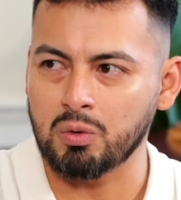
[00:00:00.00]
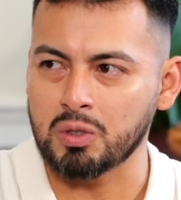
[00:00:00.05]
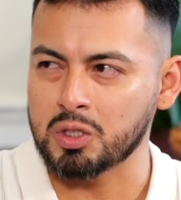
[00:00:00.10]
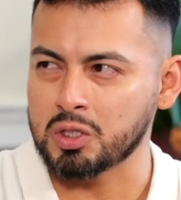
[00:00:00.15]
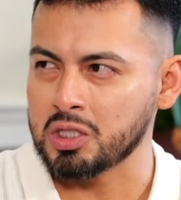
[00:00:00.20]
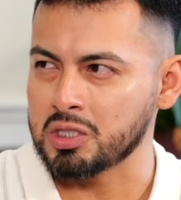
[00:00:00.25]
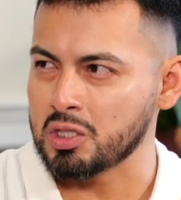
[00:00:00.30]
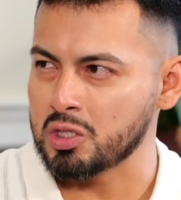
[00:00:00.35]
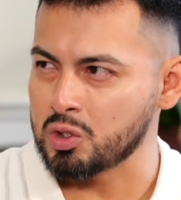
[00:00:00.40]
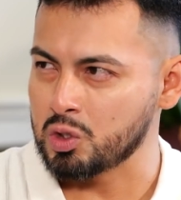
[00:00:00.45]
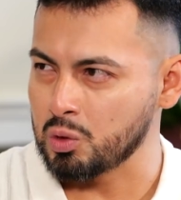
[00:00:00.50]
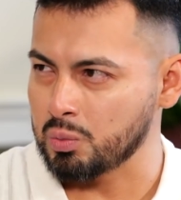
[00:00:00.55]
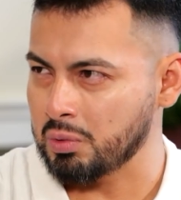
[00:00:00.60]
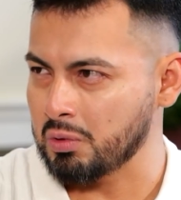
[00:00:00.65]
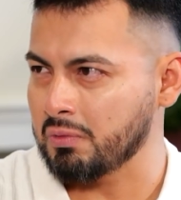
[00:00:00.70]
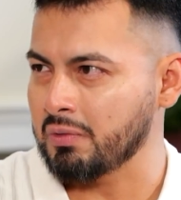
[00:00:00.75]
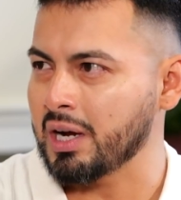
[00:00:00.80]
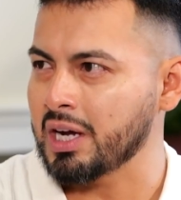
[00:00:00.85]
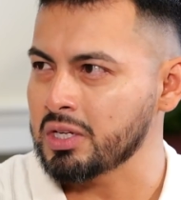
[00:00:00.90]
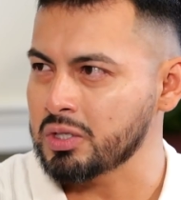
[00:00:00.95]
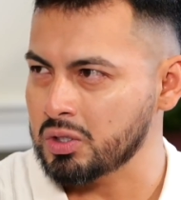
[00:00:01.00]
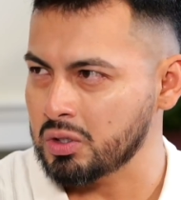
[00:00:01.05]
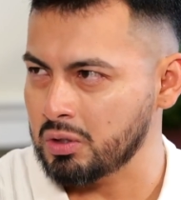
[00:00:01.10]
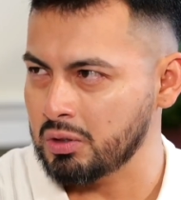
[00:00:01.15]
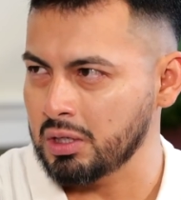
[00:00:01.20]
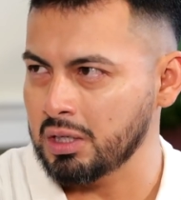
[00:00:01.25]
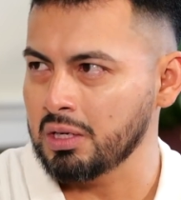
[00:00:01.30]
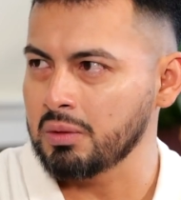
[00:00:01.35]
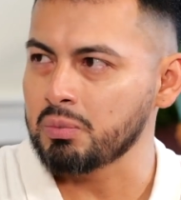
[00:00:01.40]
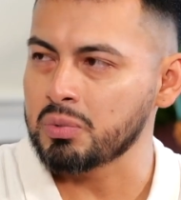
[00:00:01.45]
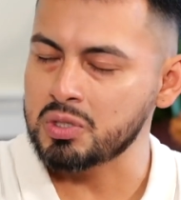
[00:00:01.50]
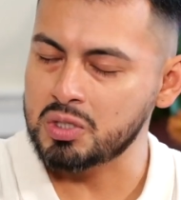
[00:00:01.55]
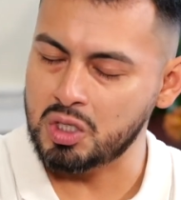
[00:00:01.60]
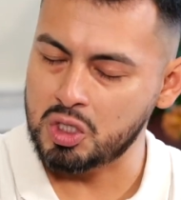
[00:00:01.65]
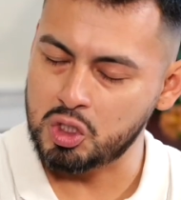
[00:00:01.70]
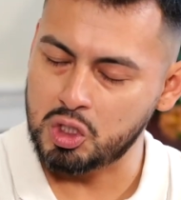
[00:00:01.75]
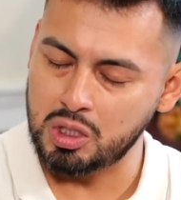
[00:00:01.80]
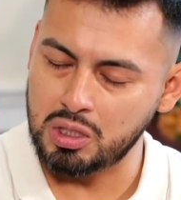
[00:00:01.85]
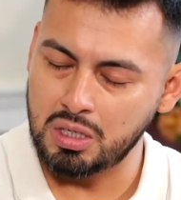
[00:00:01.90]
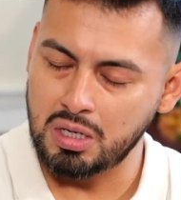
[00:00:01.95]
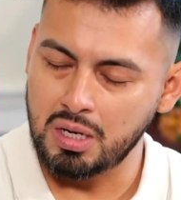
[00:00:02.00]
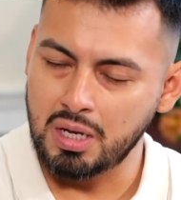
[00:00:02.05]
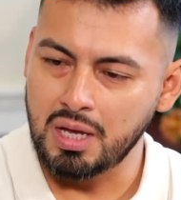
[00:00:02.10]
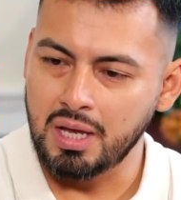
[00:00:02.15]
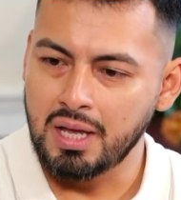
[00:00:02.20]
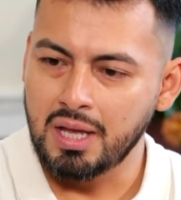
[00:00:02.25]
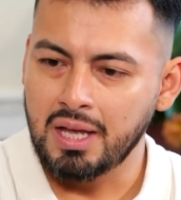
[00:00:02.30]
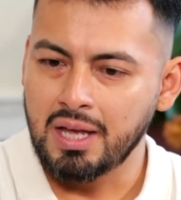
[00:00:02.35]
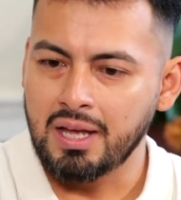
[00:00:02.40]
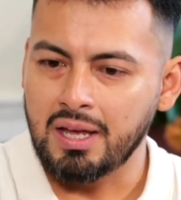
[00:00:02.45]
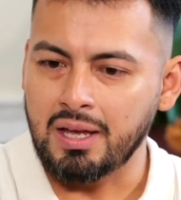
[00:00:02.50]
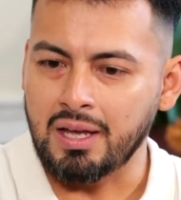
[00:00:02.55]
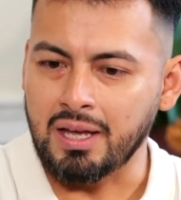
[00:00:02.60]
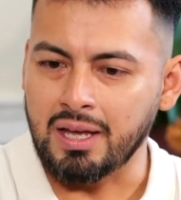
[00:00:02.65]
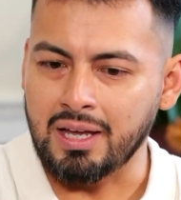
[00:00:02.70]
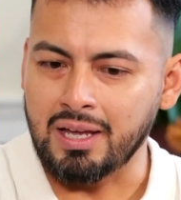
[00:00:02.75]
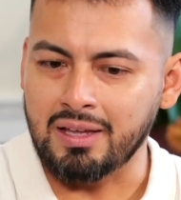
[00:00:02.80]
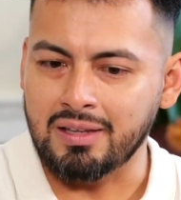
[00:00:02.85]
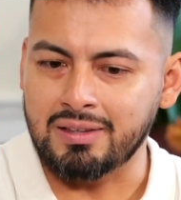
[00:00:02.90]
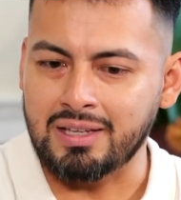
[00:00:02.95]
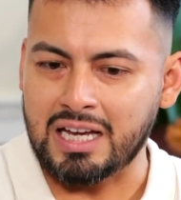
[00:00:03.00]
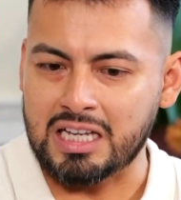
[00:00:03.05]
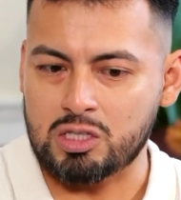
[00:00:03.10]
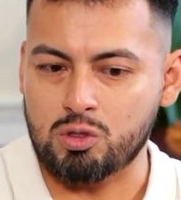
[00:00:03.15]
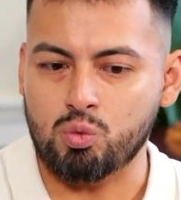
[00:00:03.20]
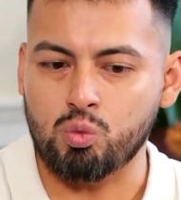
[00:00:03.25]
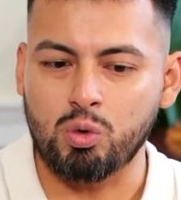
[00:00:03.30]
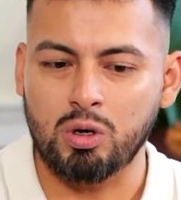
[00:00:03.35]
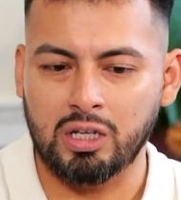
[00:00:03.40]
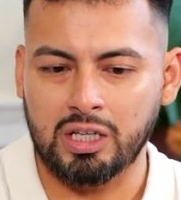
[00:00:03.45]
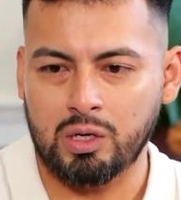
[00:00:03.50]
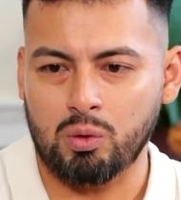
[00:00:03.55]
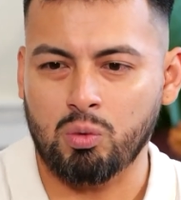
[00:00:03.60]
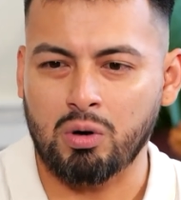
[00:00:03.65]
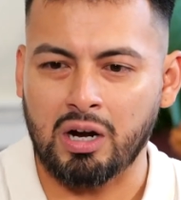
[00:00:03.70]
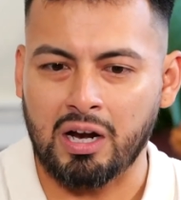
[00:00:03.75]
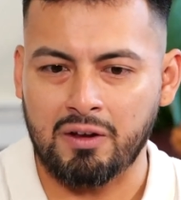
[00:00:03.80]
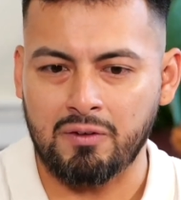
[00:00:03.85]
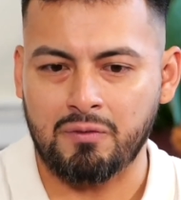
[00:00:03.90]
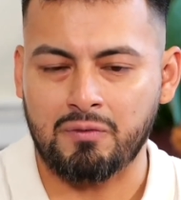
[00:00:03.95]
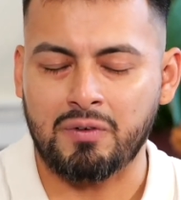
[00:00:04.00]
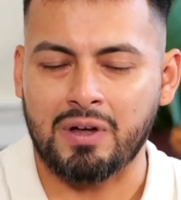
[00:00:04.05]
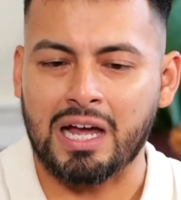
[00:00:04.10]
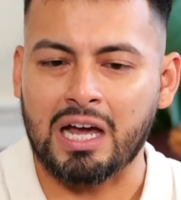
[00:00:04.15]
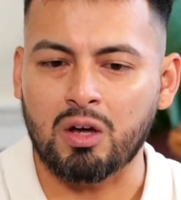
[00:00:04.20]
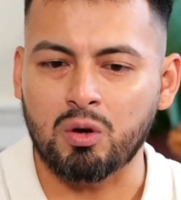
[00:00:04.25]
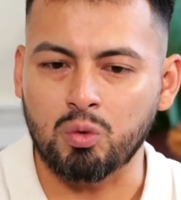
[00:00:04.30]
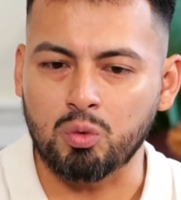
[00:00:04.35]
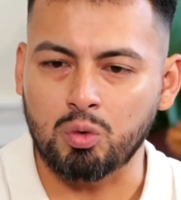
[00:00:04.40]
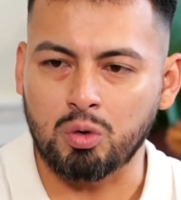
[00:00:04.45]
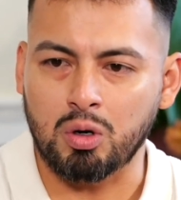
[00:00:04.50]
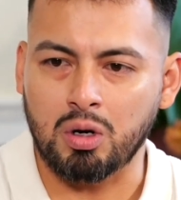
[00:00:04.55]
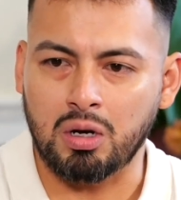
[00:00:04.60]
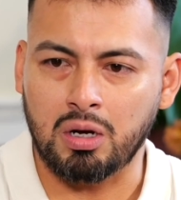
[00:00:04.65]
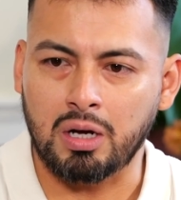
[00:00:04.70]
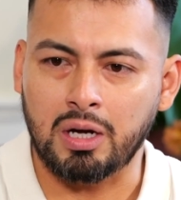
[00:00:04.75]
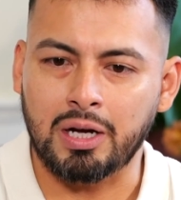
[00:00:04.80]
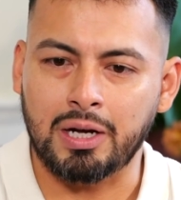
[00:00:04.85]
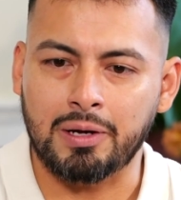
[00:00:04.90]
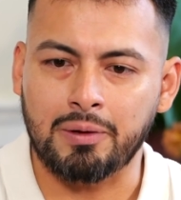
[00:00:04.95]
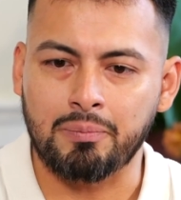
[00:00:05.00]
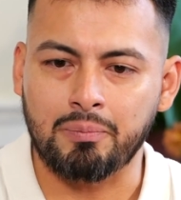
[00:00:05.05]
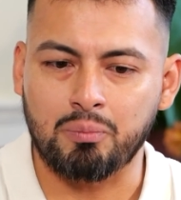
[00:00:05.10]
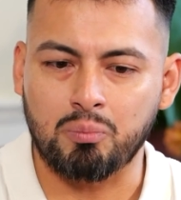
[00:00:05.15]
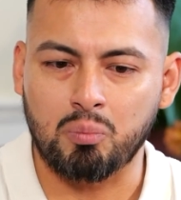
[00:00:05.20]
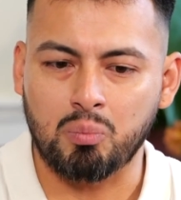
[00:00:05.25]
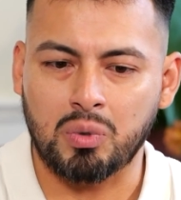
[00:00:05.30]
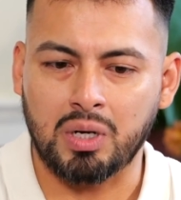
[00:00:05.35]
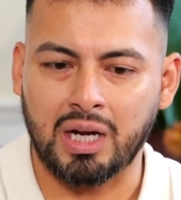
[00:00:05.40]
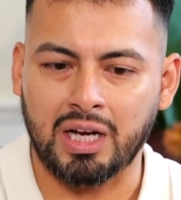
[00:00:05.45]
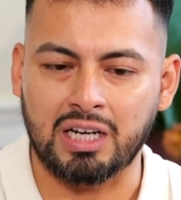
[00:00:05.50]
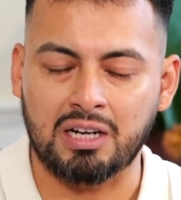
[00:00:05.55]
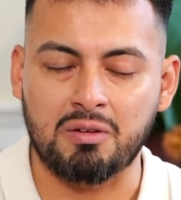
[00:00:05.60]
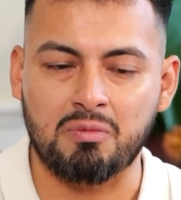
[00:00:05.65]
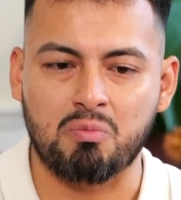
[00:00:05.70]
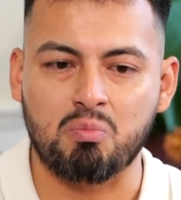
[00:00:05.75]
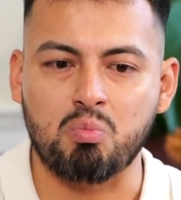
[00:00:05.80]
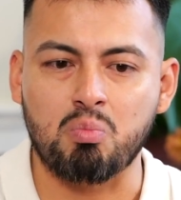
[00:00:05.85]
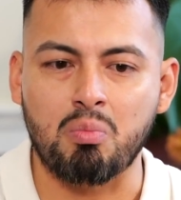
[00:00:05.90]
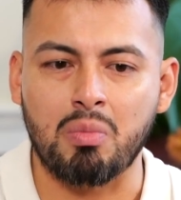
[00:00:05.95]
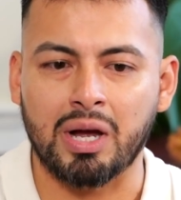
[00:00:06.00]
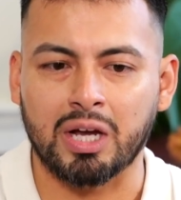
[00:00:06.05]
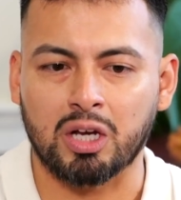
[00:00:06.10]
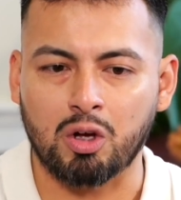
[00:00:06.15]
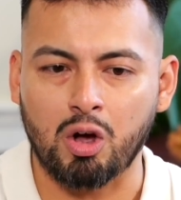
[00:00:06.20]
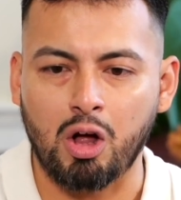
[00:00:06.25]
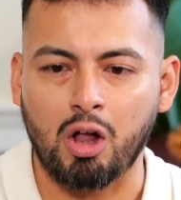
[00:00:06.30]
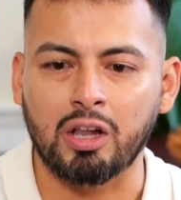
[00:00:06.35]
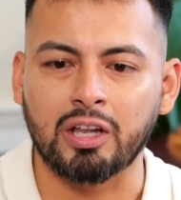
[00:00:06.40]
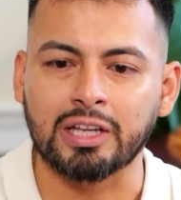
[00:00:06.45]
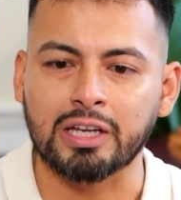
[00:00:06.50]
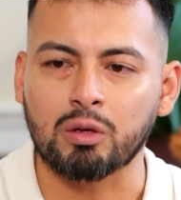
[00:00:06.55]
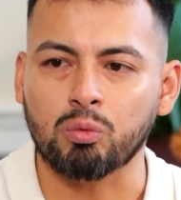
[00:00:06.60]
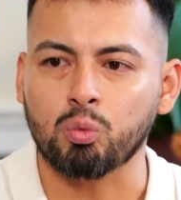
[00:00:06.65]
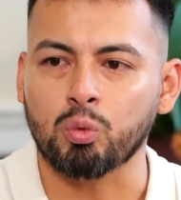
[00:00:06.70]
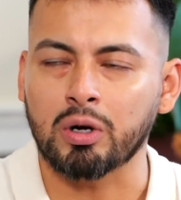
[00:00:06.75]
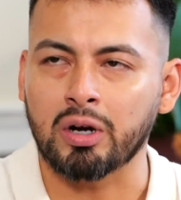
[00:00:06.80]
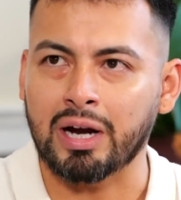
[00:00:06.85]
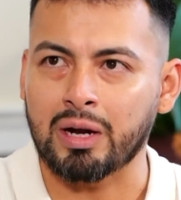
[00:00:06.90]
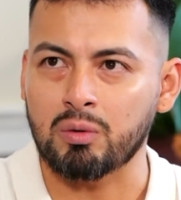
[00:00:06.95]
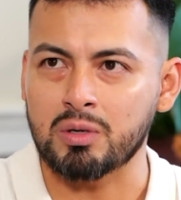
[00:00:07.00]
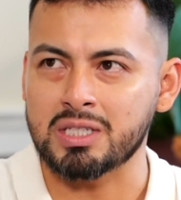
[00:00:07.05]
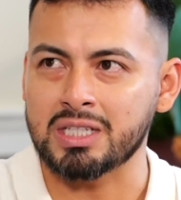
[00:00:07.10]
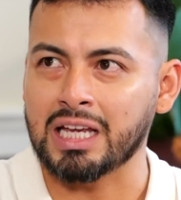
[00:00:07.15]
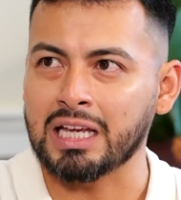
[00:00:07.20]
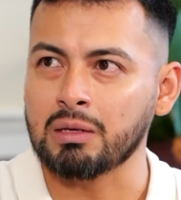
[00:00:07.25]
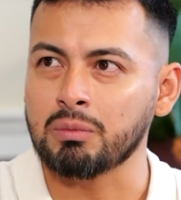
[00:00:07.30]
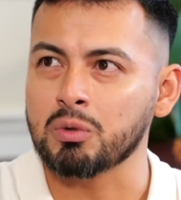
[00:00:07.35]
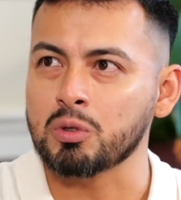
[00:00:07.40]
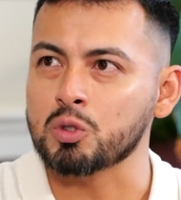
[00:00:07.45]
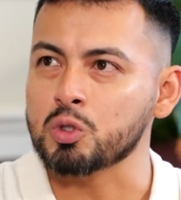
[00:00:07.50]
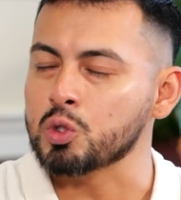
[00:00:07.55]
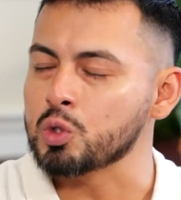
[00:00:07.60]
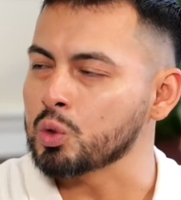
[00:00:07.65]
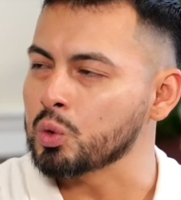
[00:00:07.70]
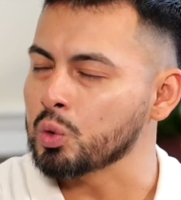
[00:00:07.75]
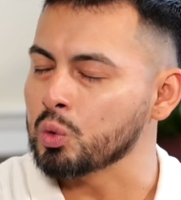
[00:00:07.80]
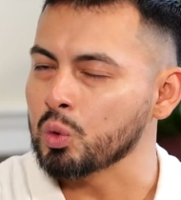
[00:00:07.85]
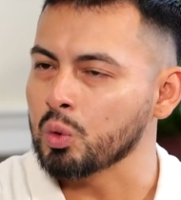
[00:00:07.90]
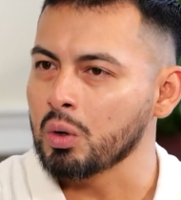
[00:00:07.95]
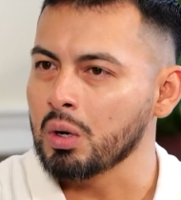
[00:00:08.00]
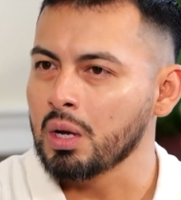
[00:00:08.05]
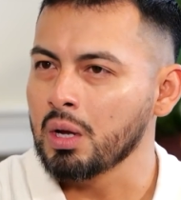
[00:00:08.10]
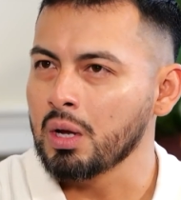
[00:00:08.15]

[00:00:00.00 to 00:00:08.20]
which is a supervisory position. And that's really where I found kind of my calling, where I was able to